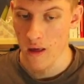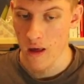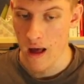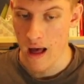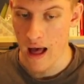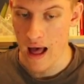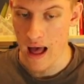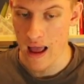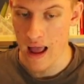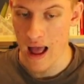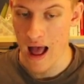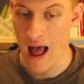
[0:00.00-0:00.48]

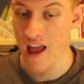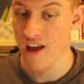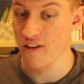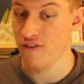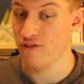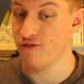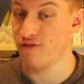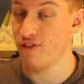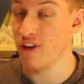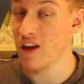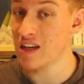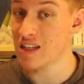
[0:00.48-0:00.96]
I
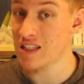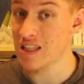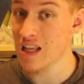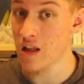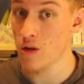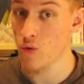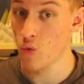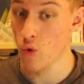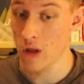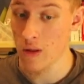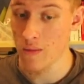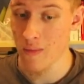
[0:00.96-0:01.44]
have fixed
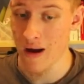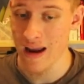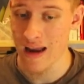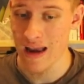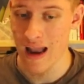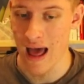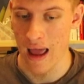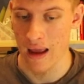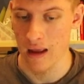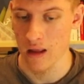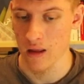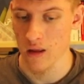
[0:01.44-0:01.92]
it with my
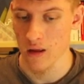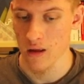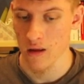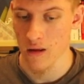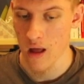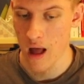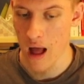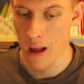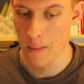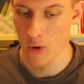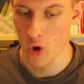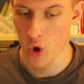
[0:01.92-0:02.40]
knight,
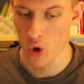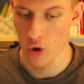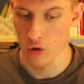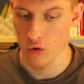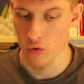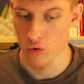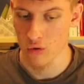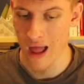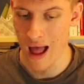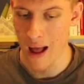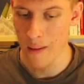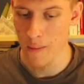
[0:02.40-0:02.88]
I'm going
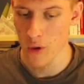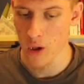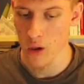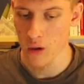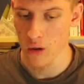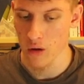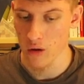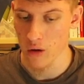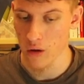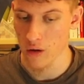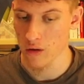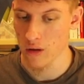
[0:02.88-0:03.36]
to
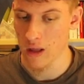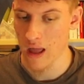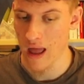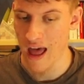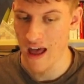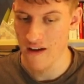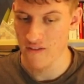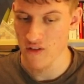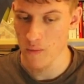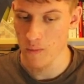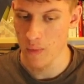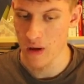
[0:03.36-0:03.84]
double the
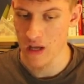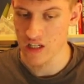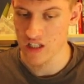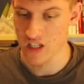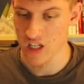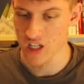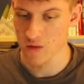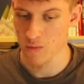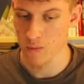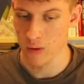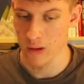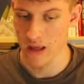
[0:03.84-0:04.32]
heavy
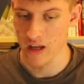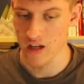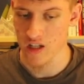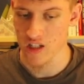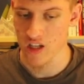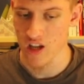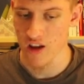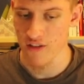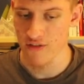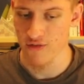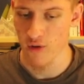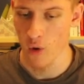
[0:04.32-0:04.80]
pieces, play
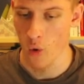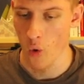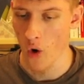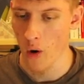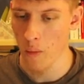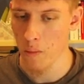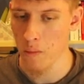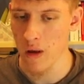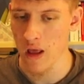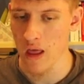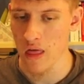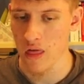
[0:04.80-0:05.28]

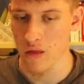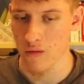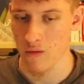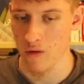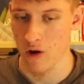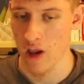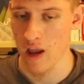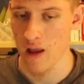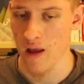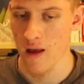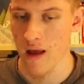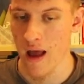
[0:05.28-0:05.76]
c4,
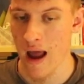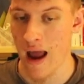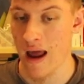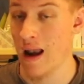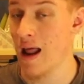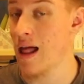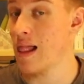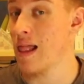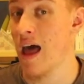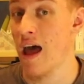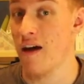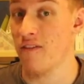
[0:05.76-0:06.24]
b3, and
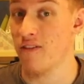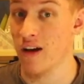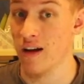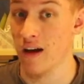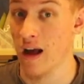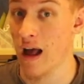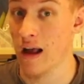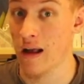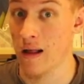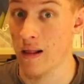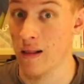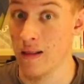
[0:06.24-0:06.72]
I'll
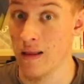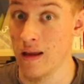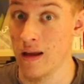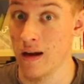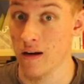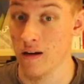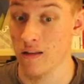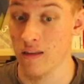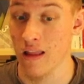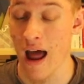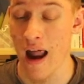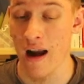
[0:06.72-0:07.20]
have a
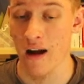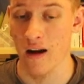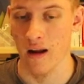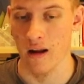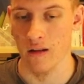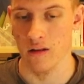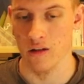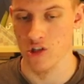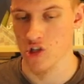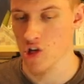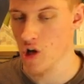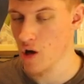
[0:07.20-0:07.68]
clear
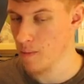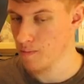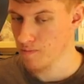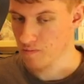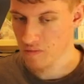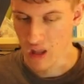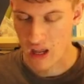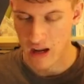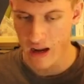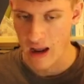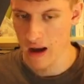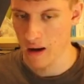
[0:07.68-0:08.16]
target. So
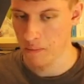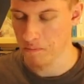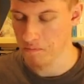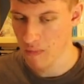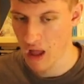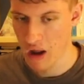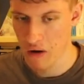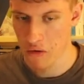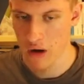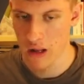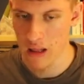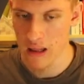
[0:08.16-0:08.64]
again,
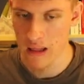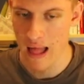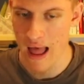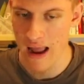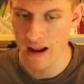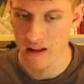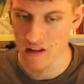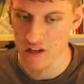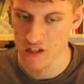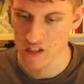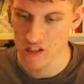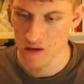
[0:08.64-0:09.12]
I really
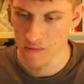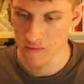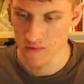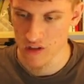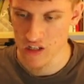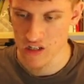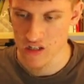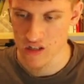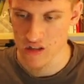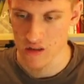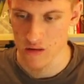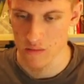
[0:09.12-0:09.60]
like
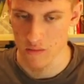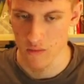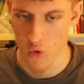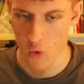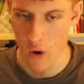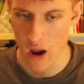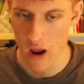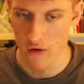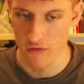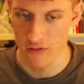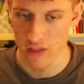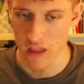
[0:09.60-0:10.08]
this
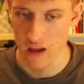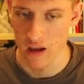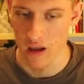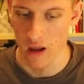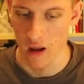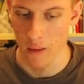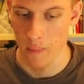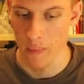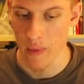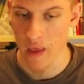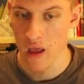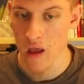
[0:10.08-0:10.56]
way of
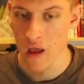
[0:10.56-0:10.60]
thinking.